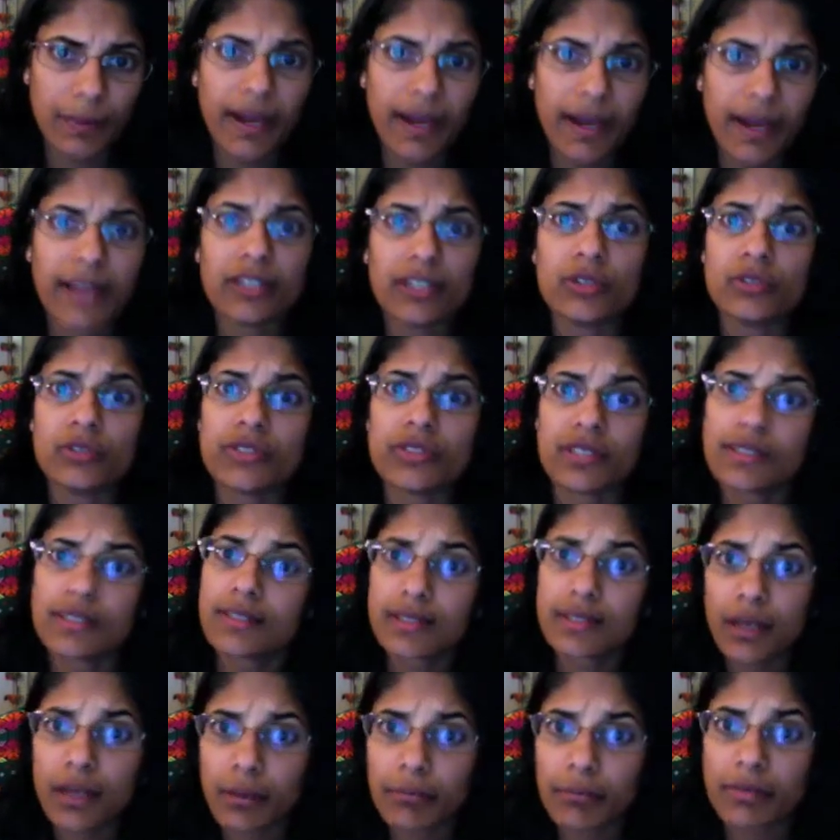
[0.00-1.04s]
I use this
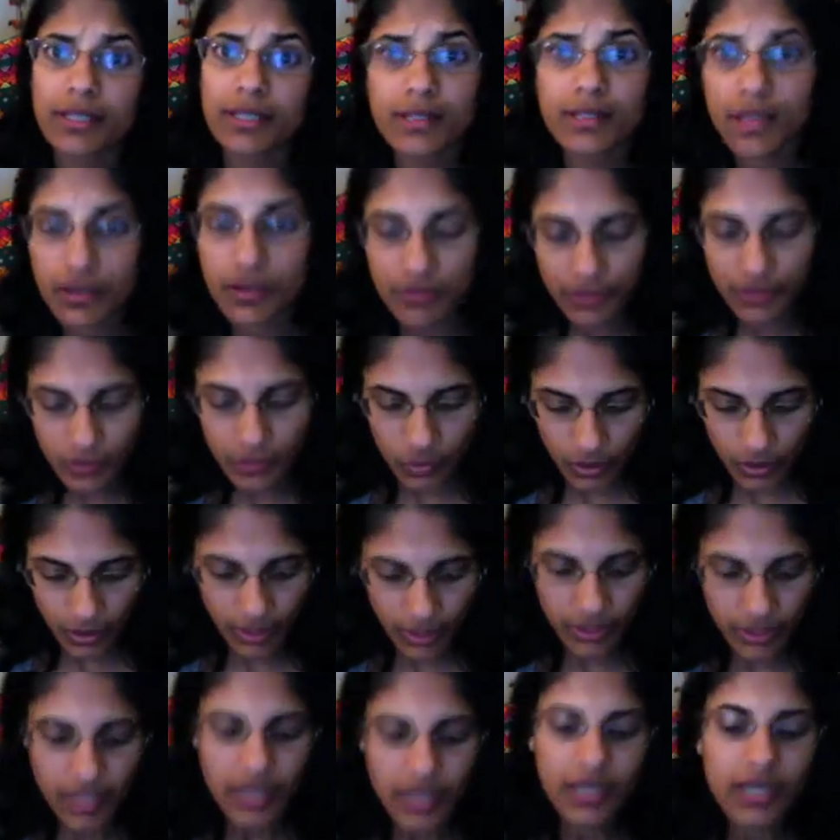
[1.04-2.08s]
cup myself at work,
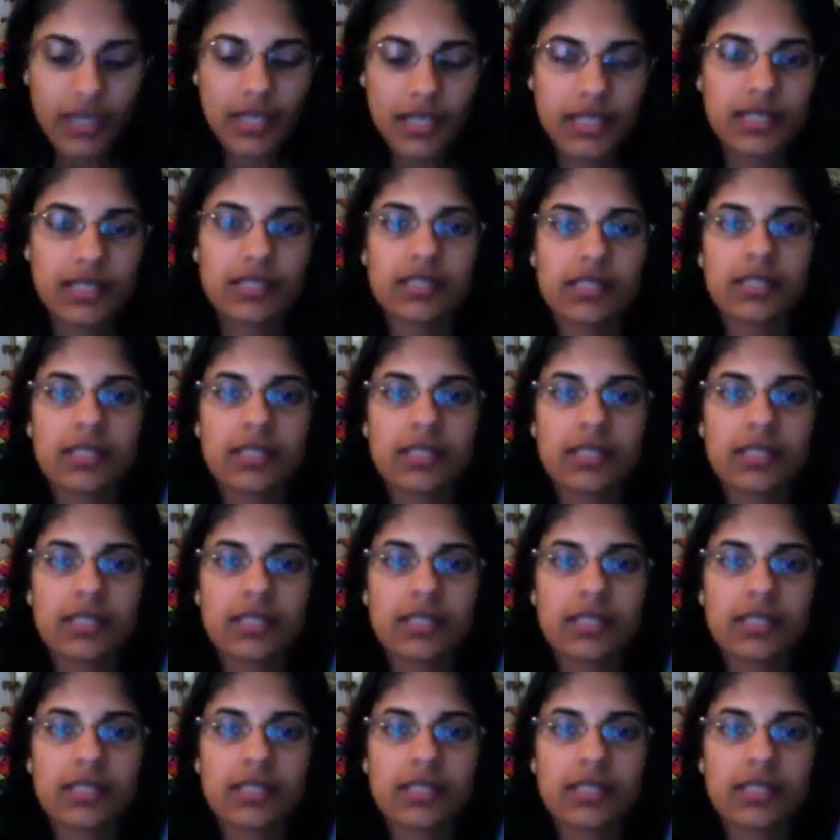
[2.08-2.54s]
is the